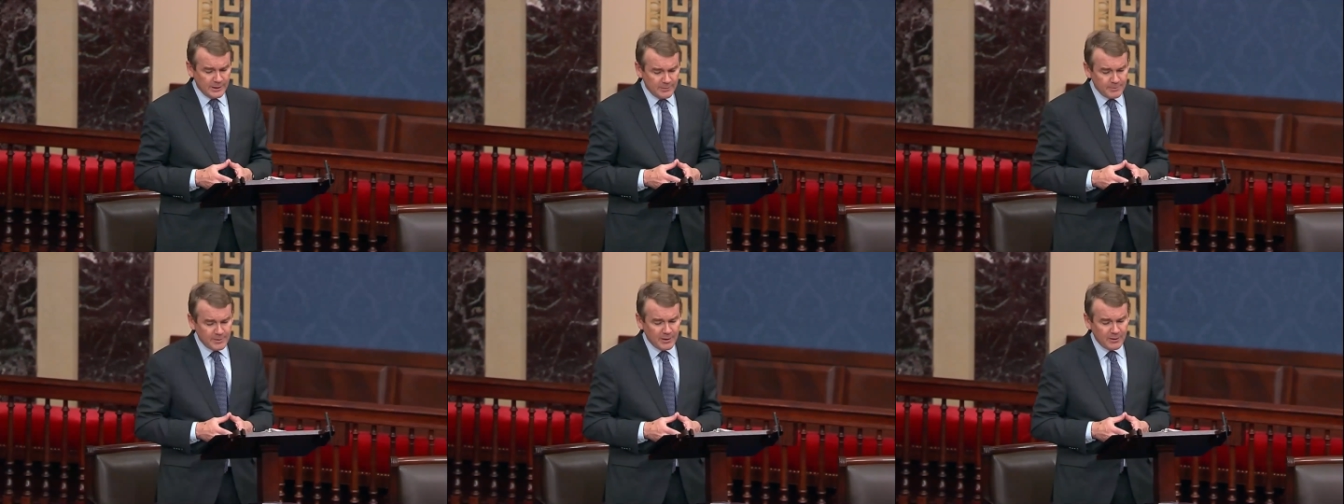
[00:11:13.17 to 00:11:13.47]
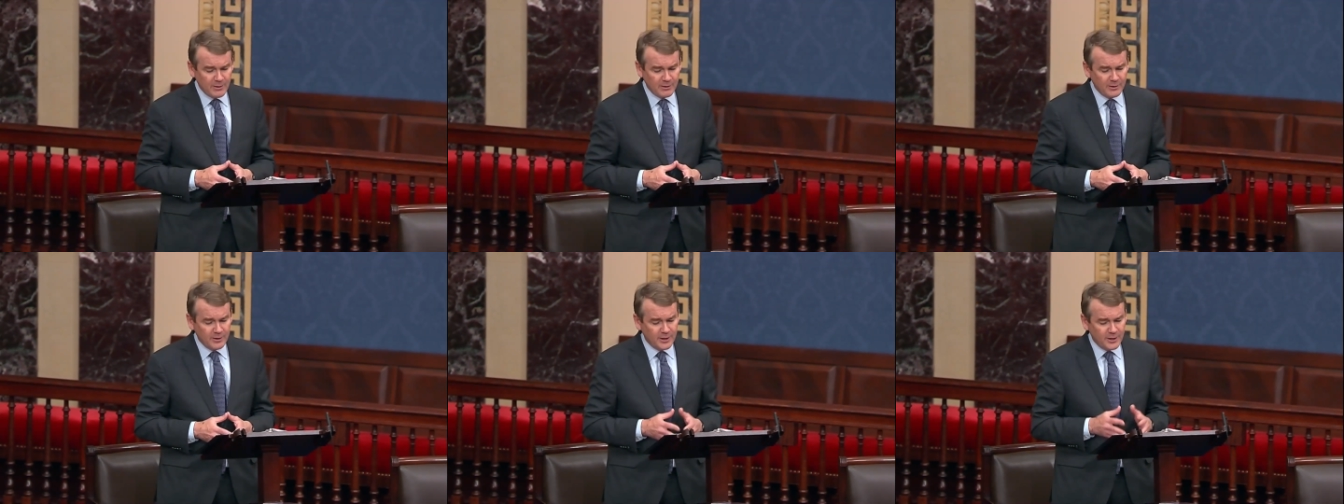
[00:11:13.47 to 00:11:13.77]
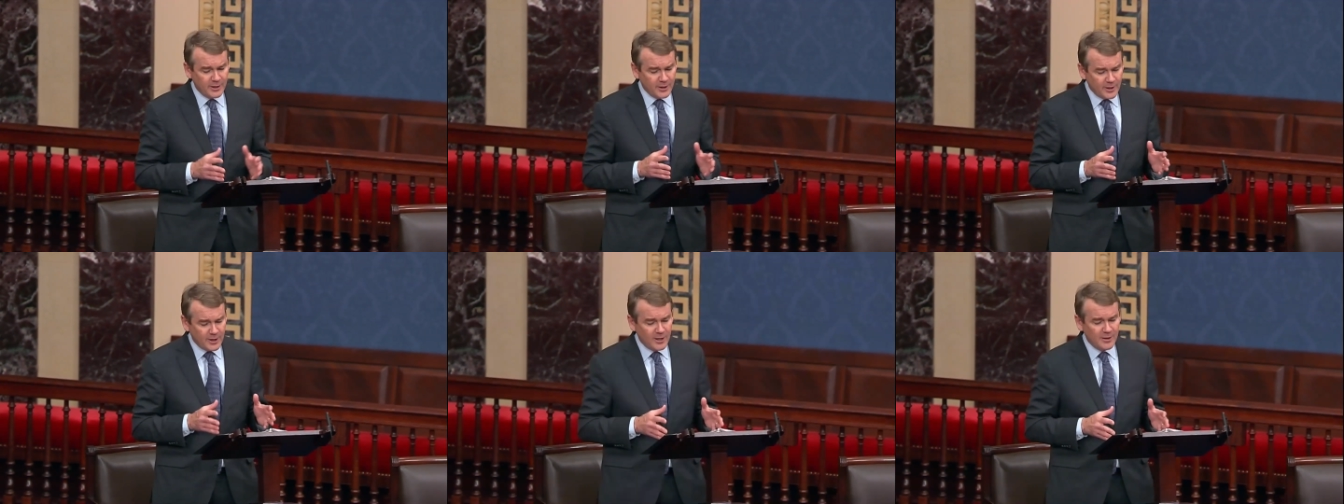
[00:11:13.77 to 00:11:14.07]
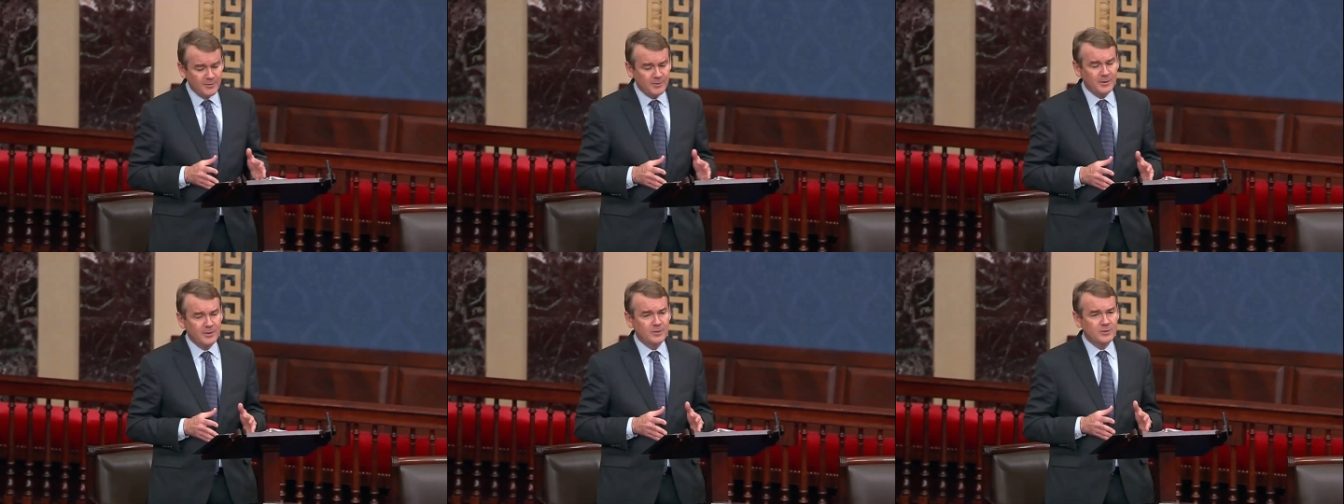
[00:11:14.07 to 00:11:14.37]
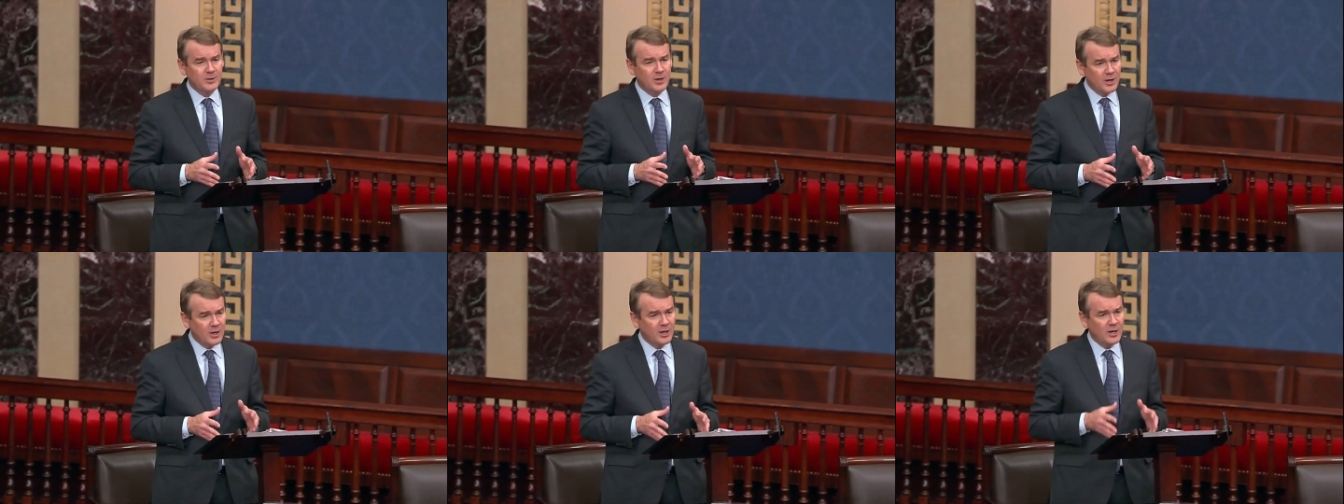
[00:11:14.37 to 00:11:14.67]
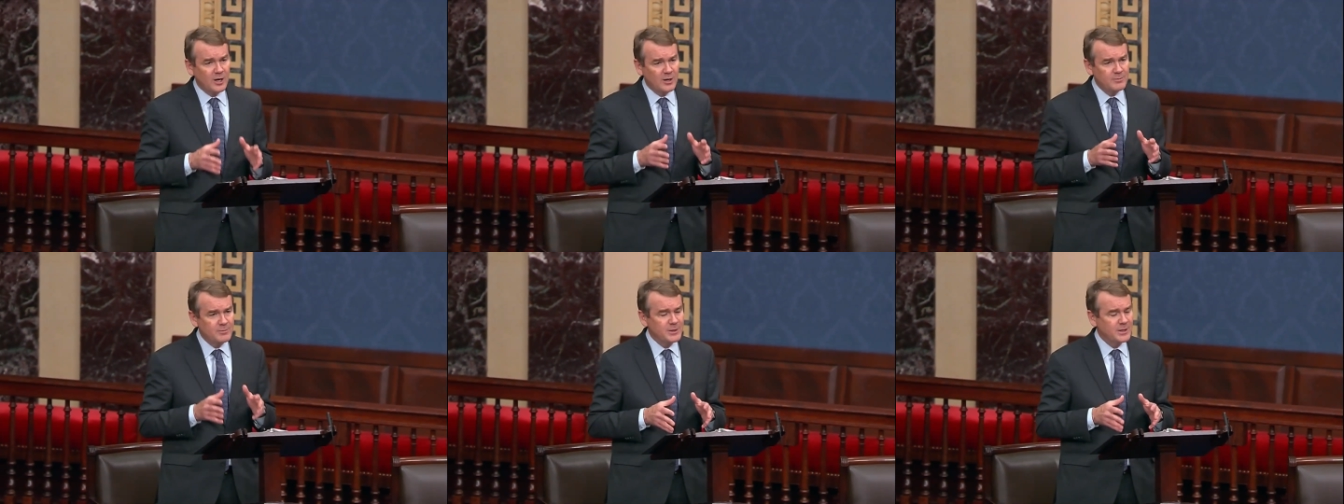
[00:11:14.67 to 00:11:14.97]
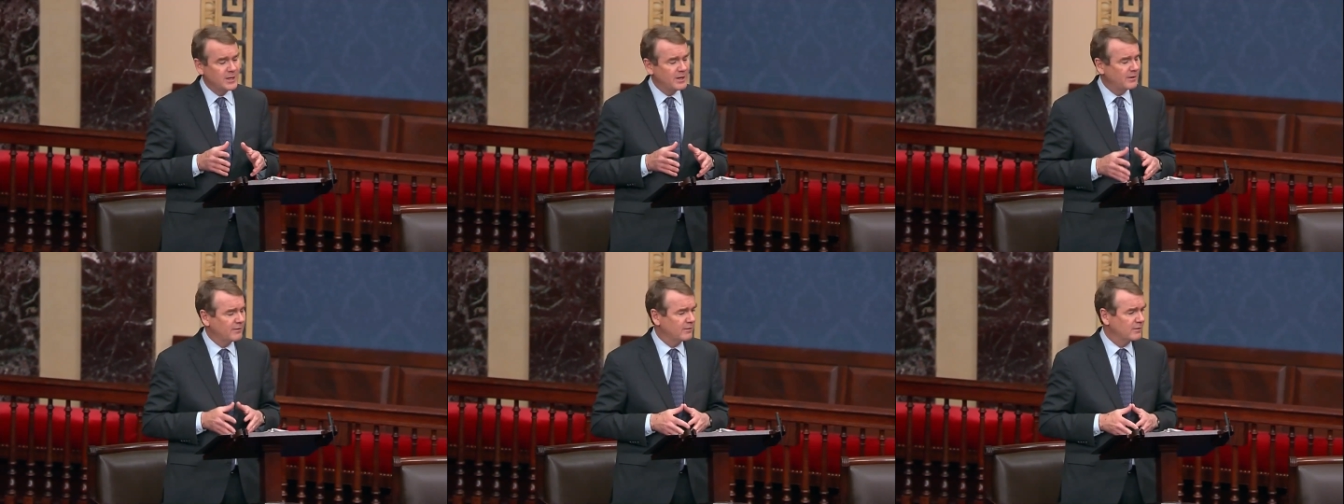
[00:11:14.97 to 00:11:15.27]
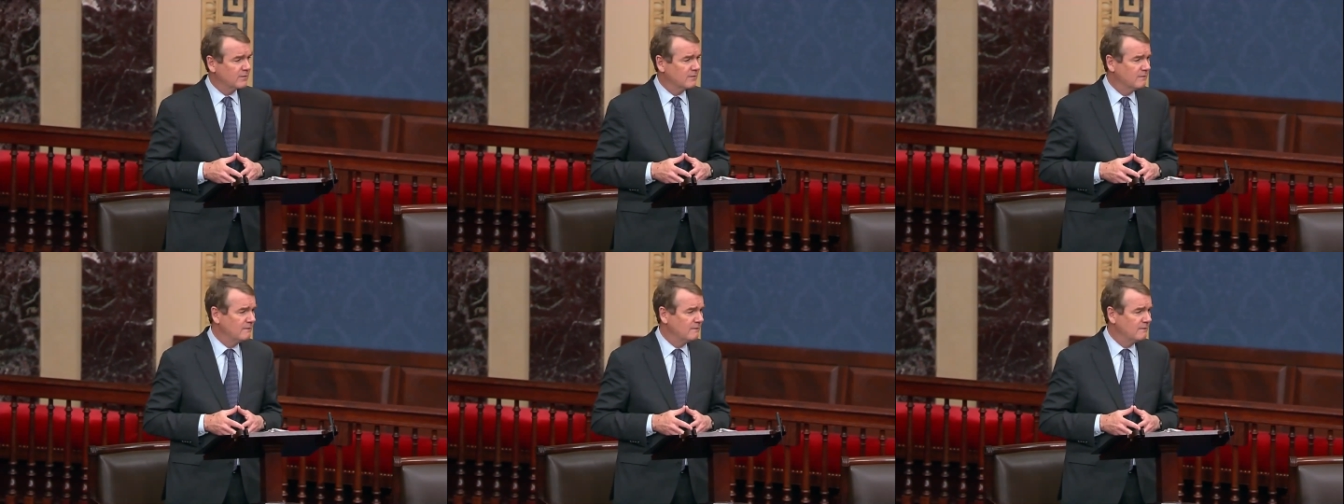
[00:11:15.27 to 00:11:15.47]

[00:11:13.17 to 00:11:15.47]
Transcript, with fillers: America can come, come together,